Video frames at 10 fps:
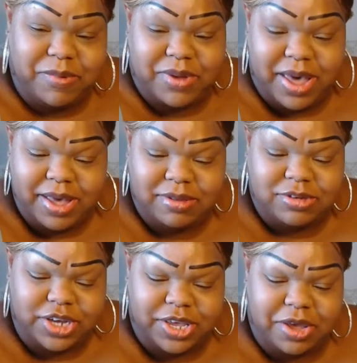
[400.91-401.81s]
Okay,
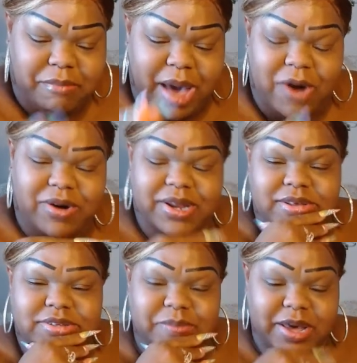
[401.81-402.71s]
check your
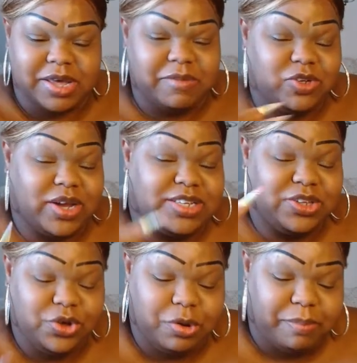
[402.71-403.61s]
balcony. Somebody could be trying to
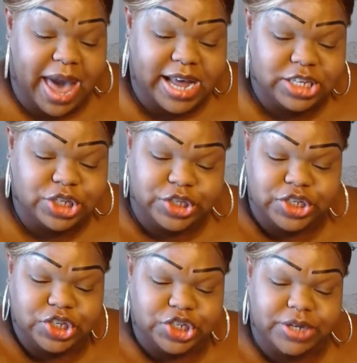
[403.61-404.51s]
steal your packages
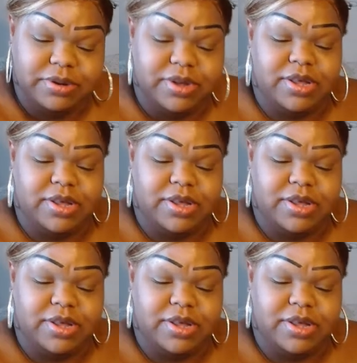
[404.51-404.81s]
and shit.